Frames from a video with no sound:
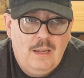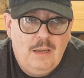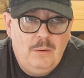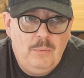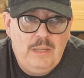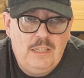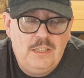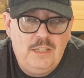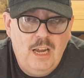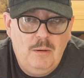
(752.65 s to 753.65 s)
And when
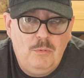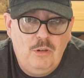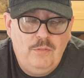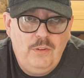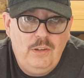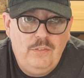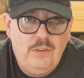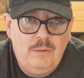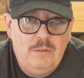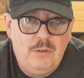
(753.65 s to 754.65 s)
there's no more food
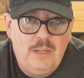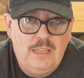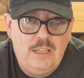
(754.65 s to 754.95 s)
for them to eat,